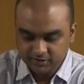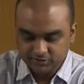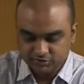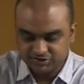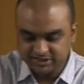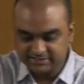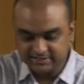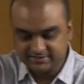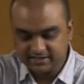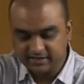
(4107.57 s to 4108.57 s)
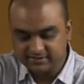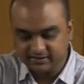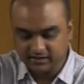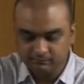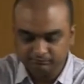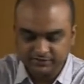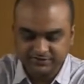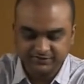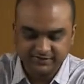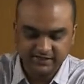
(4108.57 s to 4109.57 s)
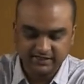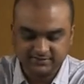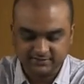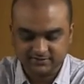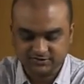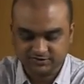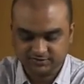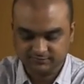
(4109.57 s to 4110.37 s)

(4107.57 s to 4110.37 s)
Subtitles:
set aside the compulsory license